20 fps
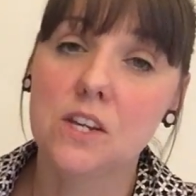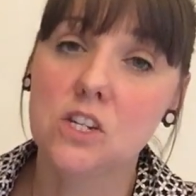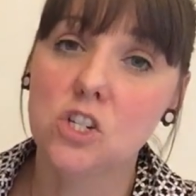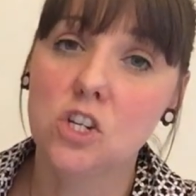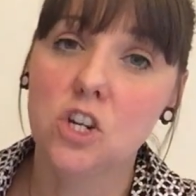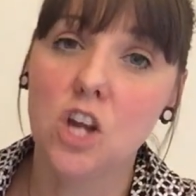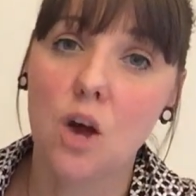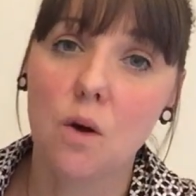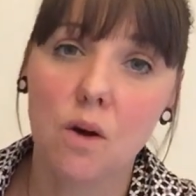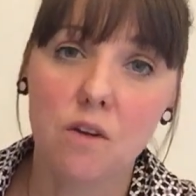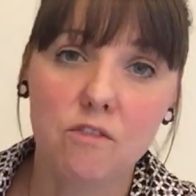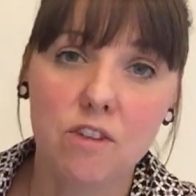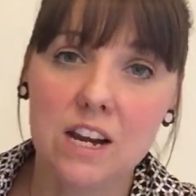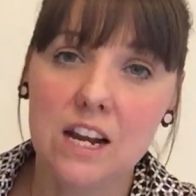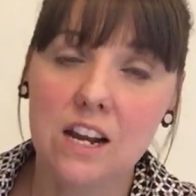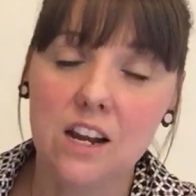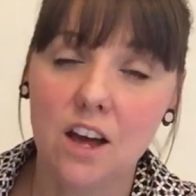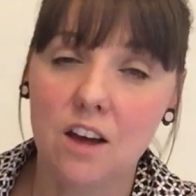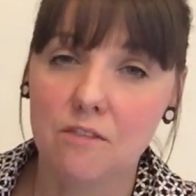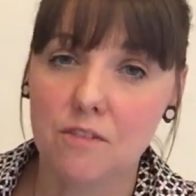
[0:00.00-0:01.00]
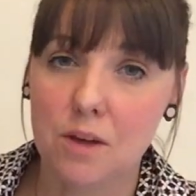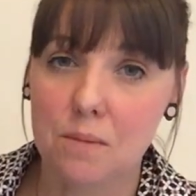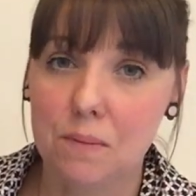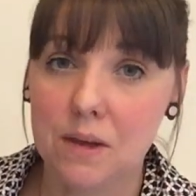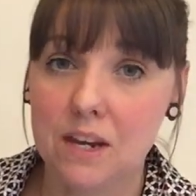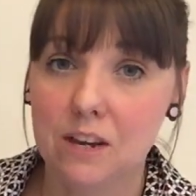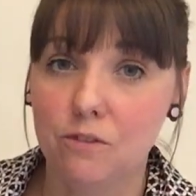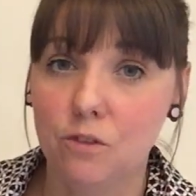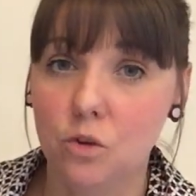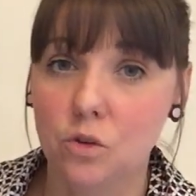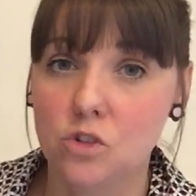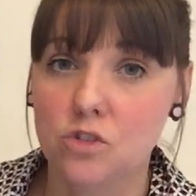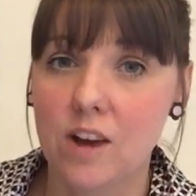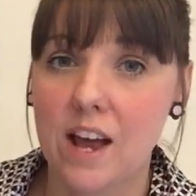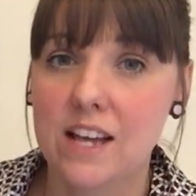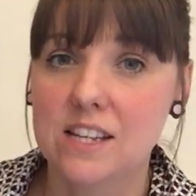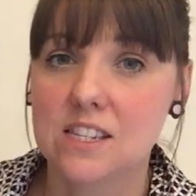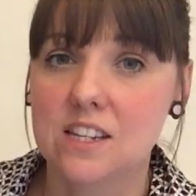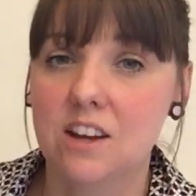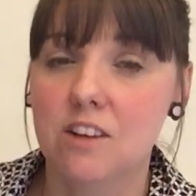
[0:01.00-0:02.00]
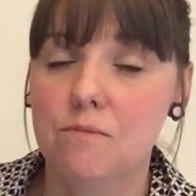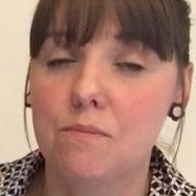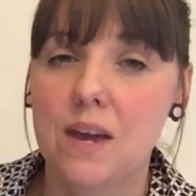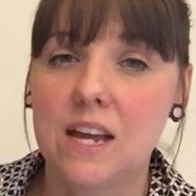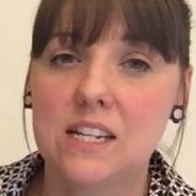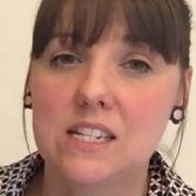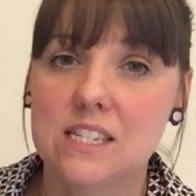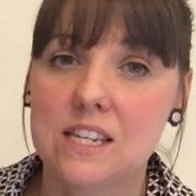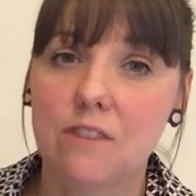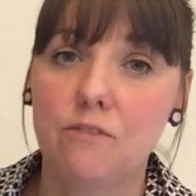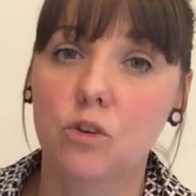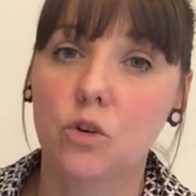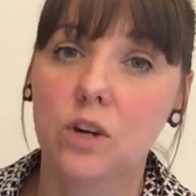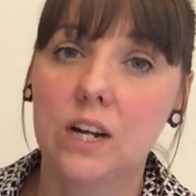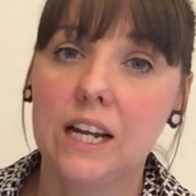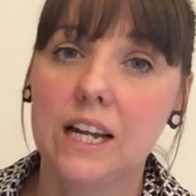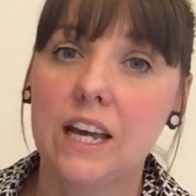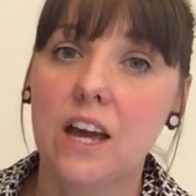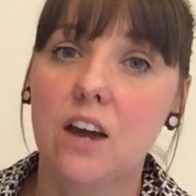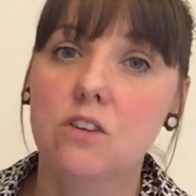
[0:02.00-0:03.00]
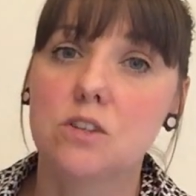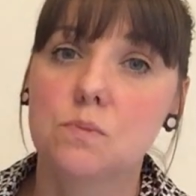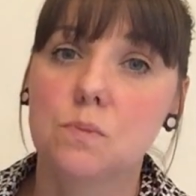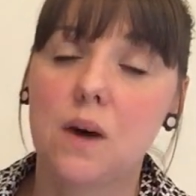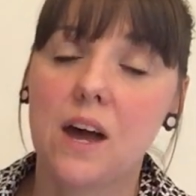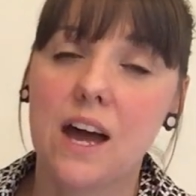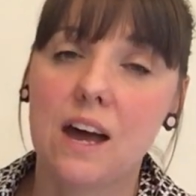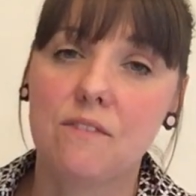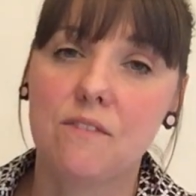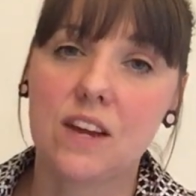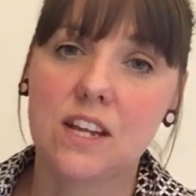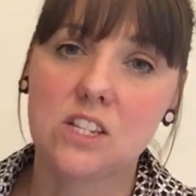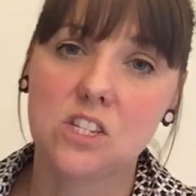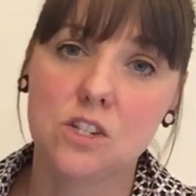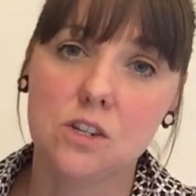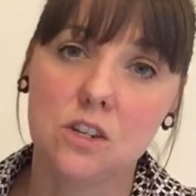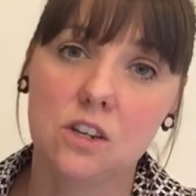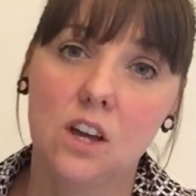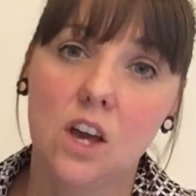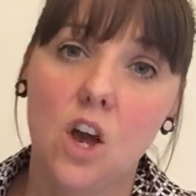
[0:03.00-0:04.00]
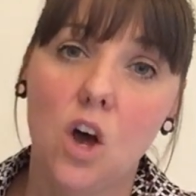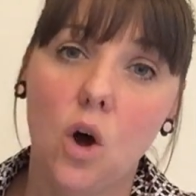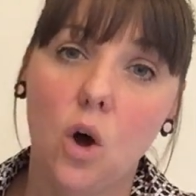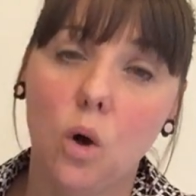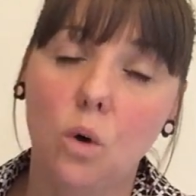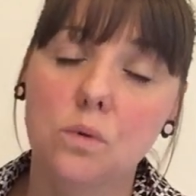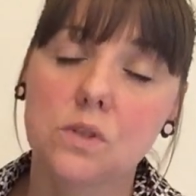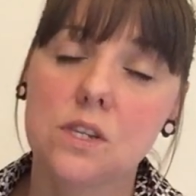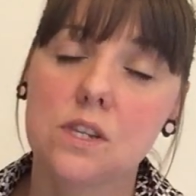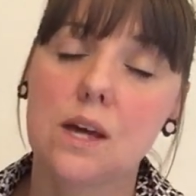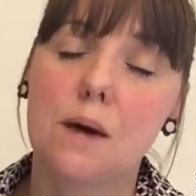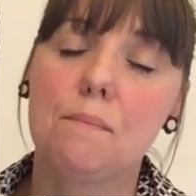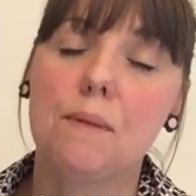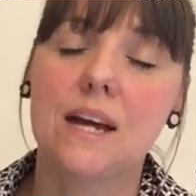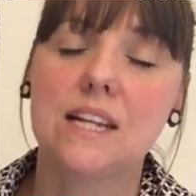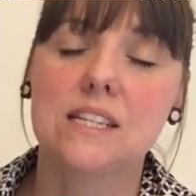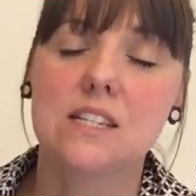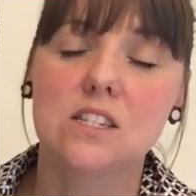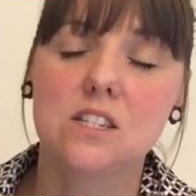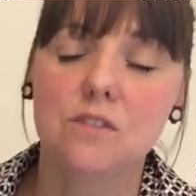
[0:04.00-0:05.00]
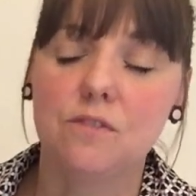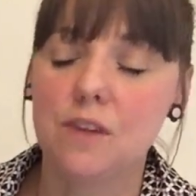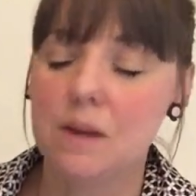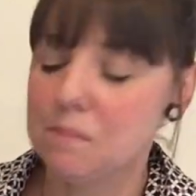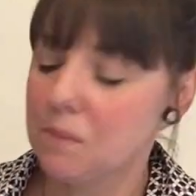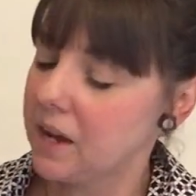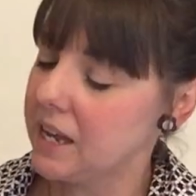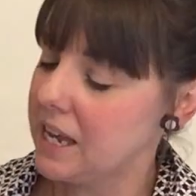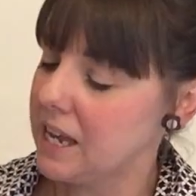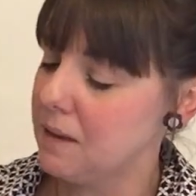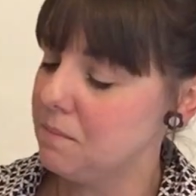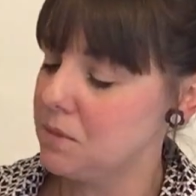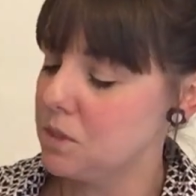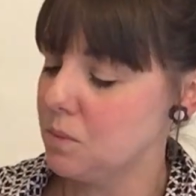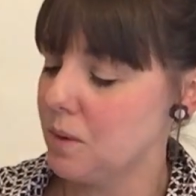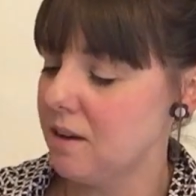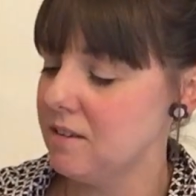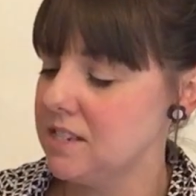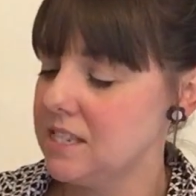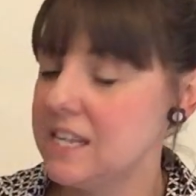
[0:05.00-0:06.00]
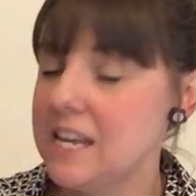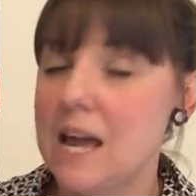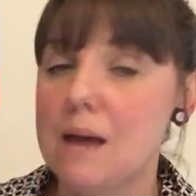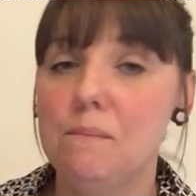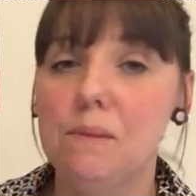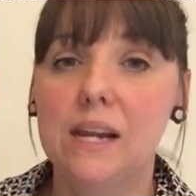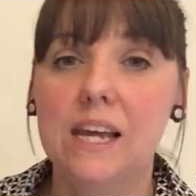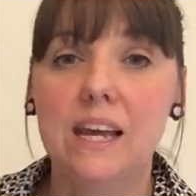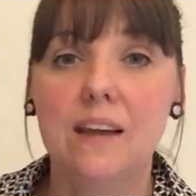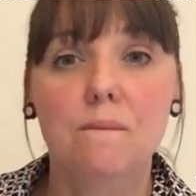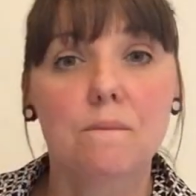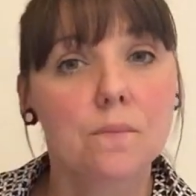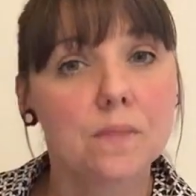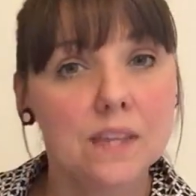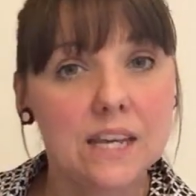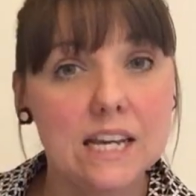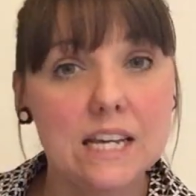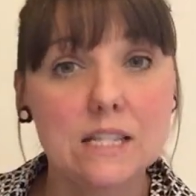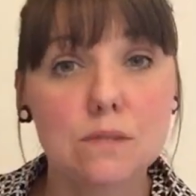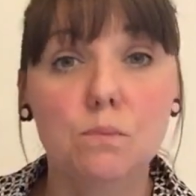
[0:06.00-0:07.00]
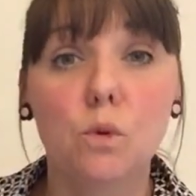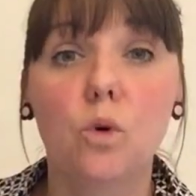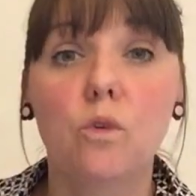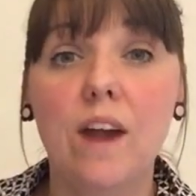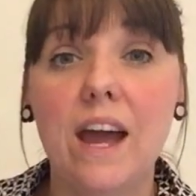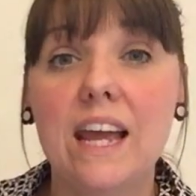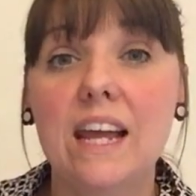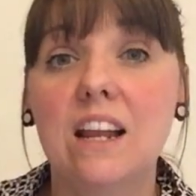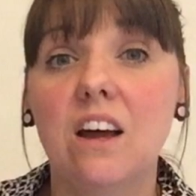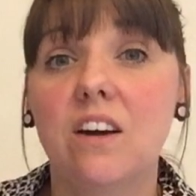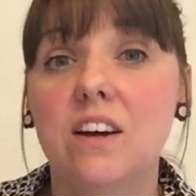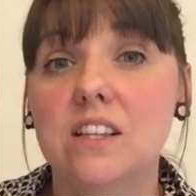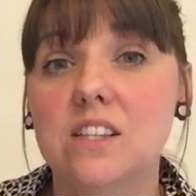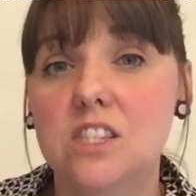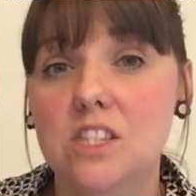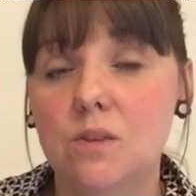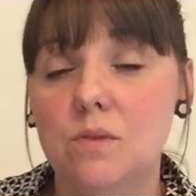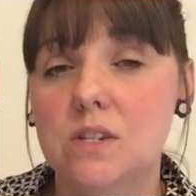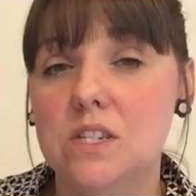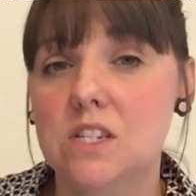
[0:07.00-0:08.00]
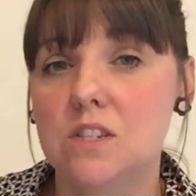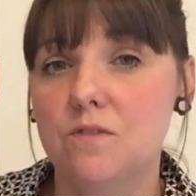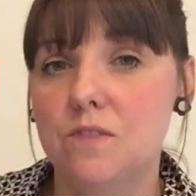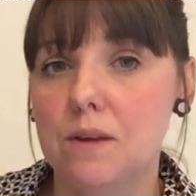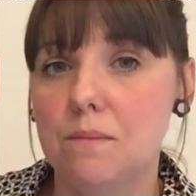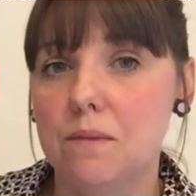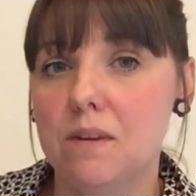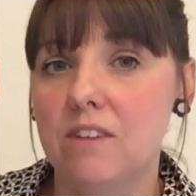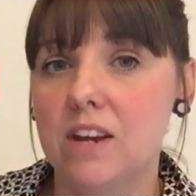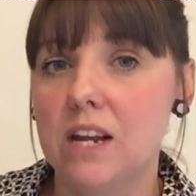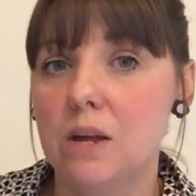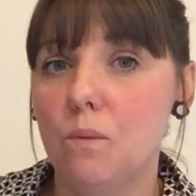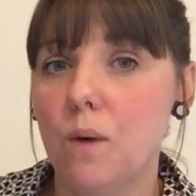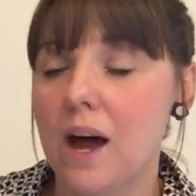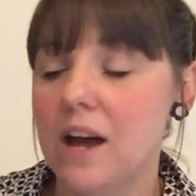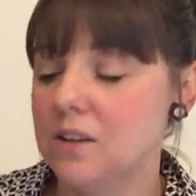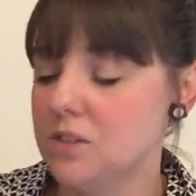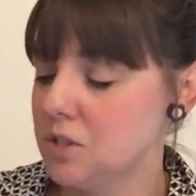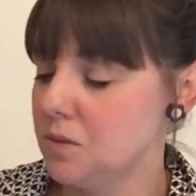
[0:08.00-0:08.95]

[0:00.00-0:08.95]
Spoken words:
As you know, I really love a pinafore dress, and I've made several Cleos, but I have had to alter that pattern to fit my hips, whereas the Emily, it's more A-line, so it does fit me really well.